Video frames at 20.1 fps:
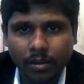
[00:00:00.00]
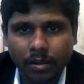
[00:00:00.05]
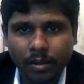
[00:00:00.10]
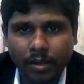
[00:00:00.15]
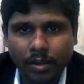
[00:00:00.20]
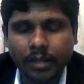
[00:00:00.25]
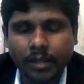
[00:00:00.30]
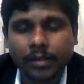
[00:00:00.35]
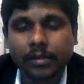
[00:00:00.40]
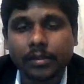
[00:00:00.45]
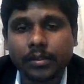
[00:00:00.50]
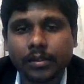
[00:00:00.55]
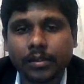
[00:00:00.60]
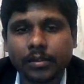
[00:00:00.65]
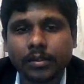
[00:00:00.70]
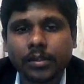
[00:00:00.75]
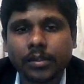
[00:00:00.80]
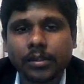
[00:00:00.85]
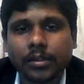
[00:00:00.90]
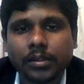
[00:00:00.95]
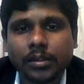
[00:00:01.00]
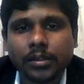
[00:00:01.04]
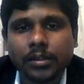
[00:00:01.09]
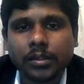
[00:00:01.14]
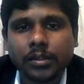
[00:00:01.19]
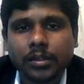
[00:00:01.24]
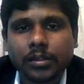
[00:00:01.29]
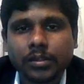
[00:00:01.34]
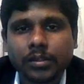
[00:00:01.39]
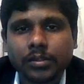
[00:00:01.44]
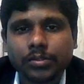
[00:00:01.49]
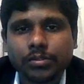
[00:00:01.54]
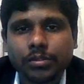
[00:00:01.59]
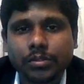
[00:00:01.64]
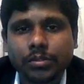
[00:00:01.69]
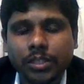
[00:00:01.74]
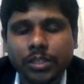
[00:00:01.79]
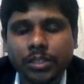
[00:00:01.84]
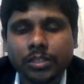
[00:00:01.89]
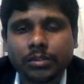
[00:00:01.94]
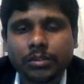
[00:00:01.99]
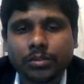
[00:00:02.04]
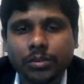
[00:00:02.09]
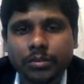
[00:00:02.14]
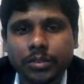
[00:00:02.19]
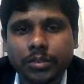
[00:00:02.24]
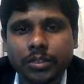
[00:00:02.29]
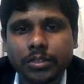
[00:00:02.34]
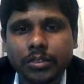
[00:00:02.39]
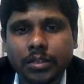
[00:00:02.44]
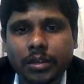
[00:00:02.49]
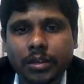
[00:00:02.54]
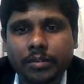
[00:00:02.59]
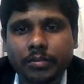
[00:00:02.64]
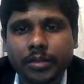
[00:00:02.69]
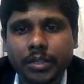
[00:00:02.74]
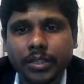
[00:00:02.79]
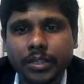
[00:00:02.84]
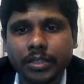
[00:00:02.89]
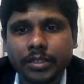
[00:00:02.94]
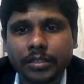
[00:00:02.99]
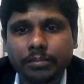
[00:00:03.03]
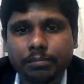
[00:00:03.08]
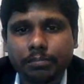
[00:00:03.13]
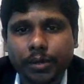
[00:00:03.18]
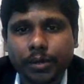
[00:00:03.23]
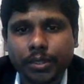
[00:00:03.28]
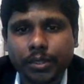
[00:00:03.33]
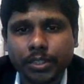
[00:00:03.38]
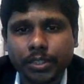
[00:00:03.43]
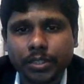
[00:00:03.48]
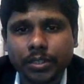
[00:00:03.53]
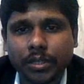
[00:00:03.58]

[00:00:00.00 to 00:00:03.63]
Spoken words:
And so these questions are very important,